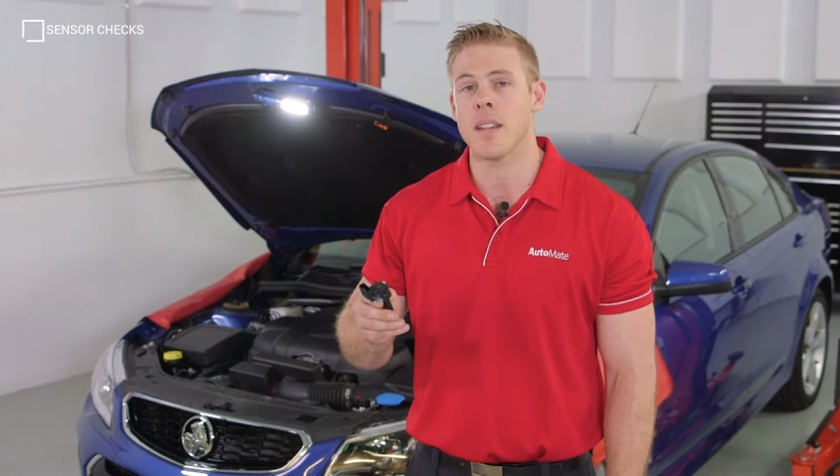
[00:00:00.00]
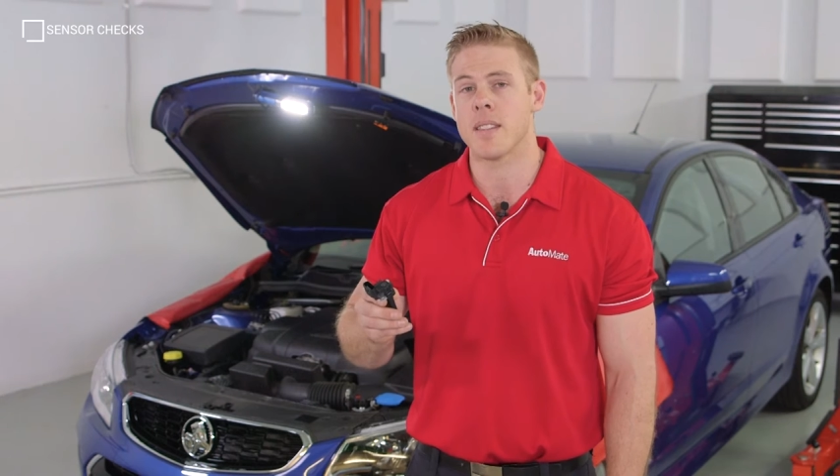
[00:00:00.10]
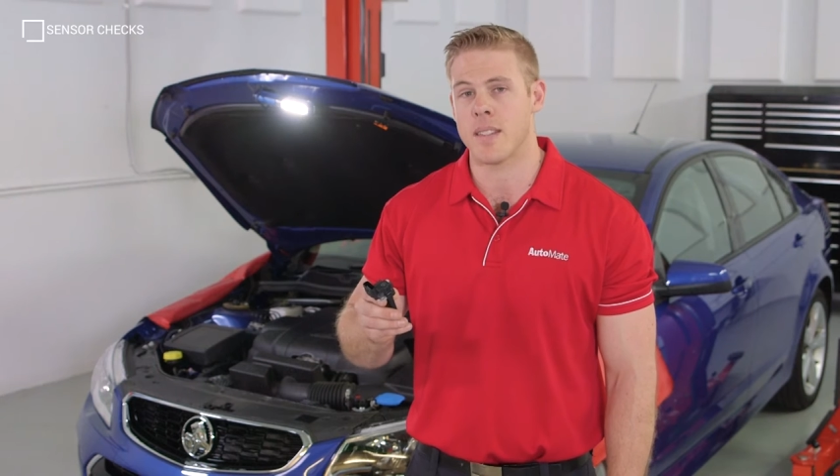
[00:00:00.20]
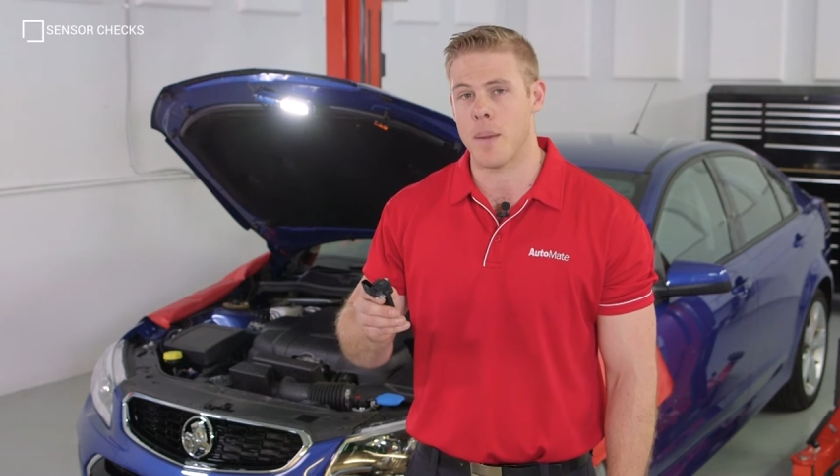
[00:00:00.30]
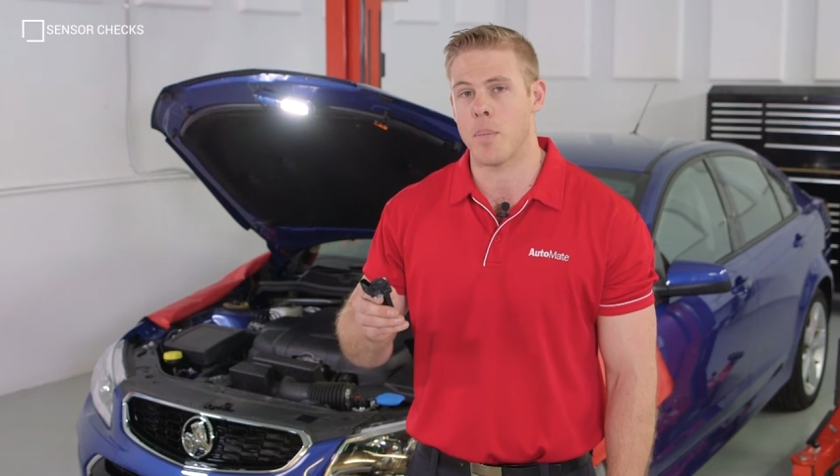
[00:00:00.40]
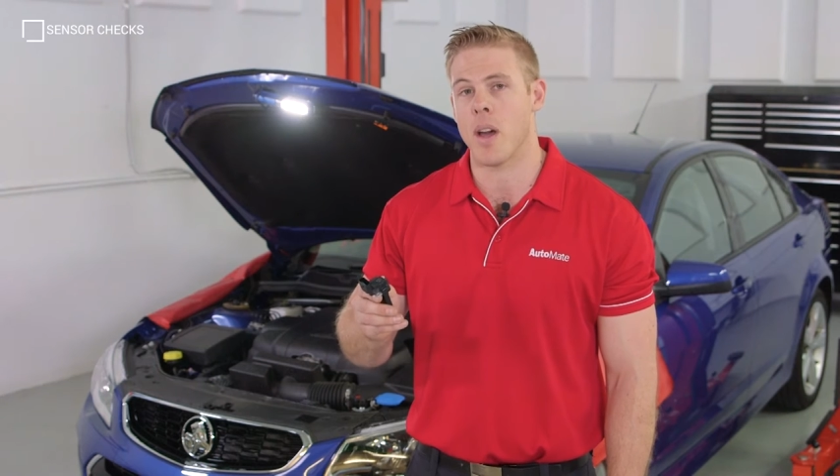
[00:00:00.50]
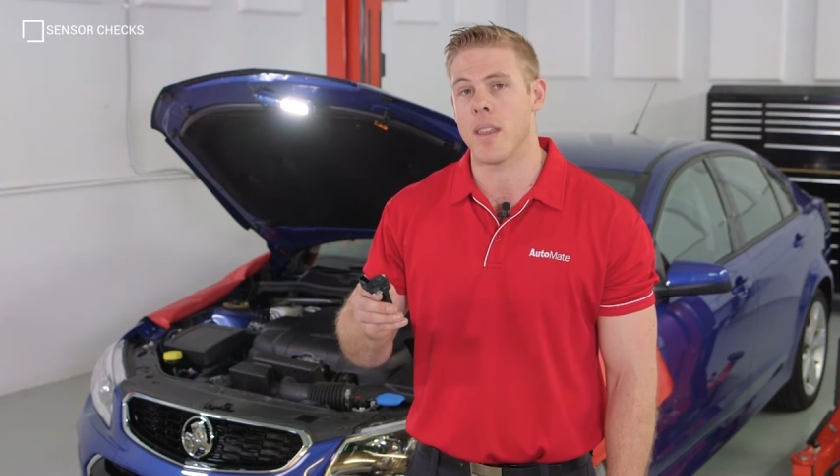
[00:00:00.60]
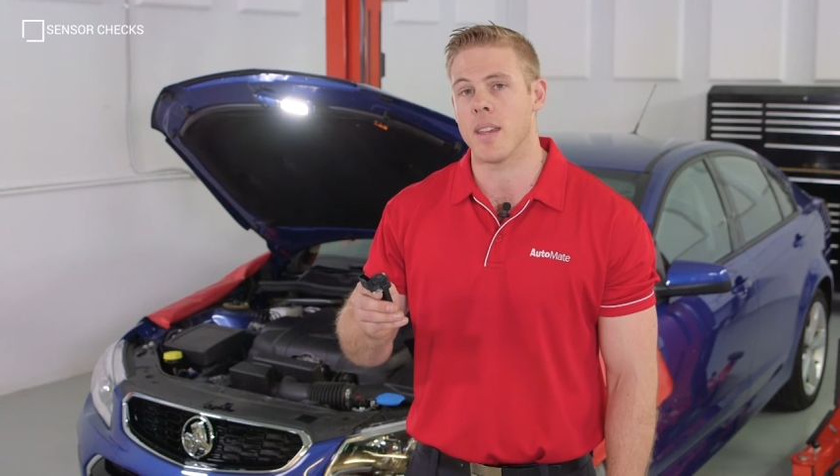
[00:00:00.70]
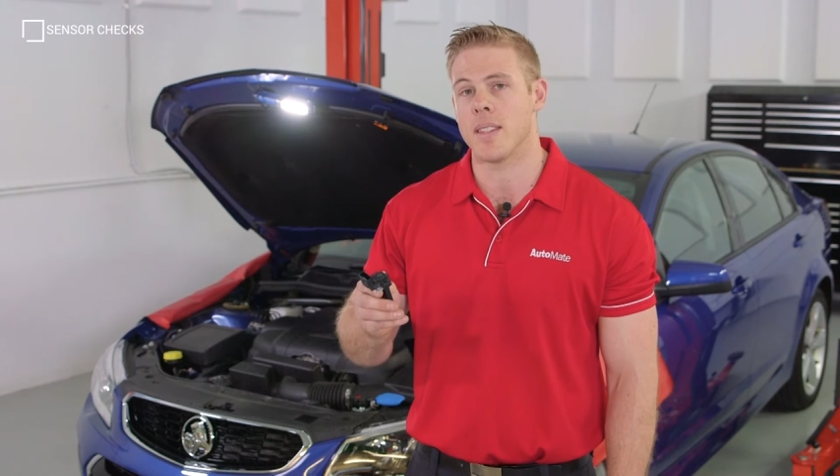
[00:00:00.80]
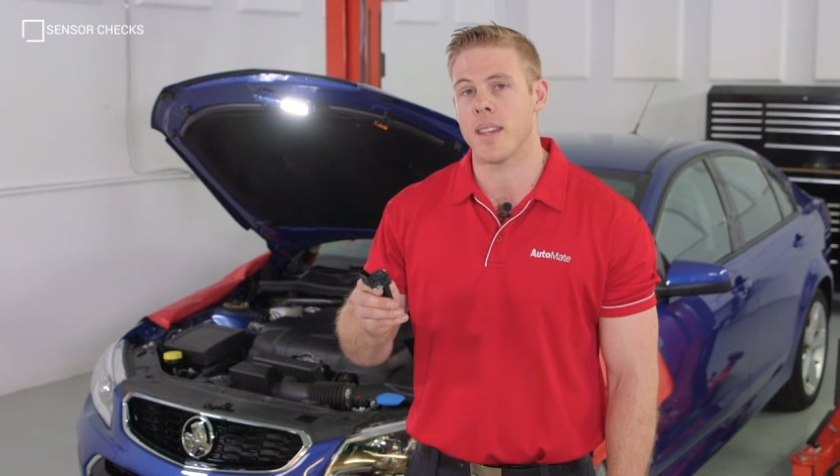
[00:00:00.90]
set by
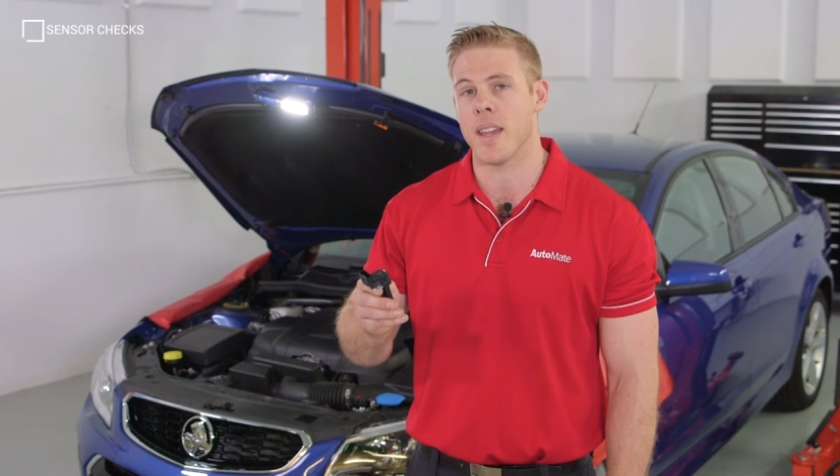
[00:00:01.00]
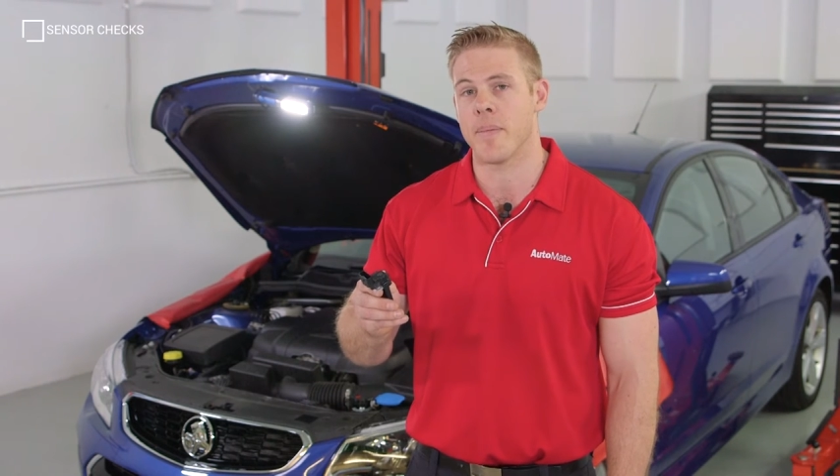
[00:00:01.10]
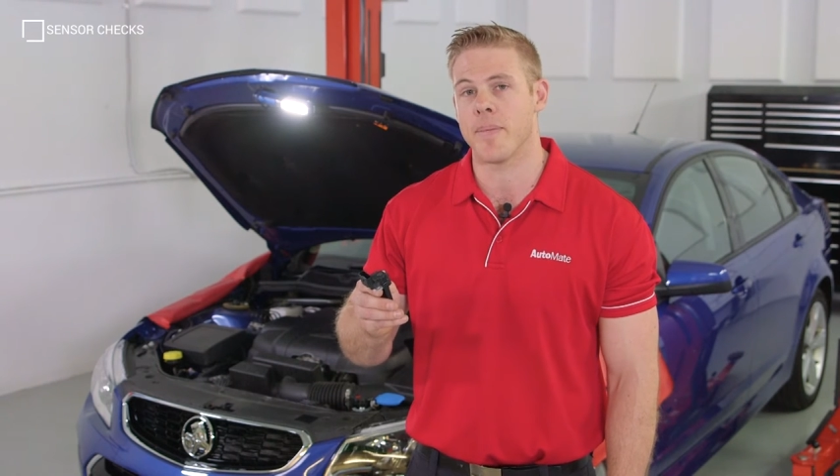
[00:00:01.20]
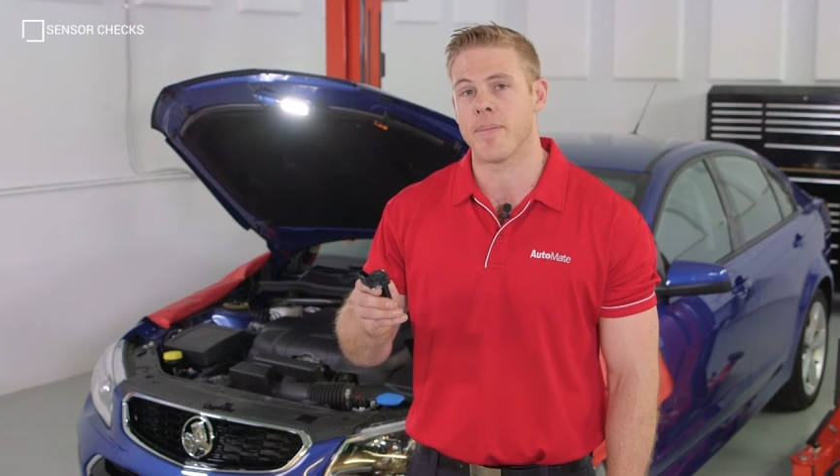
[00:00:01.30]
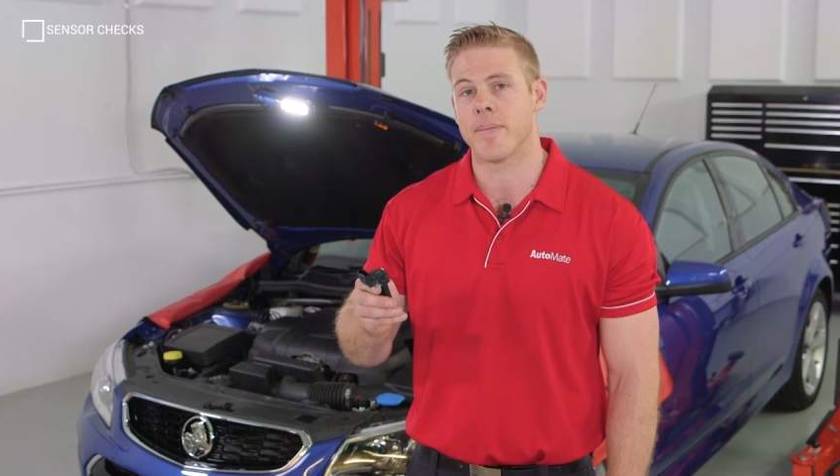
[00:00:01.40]
the ECM.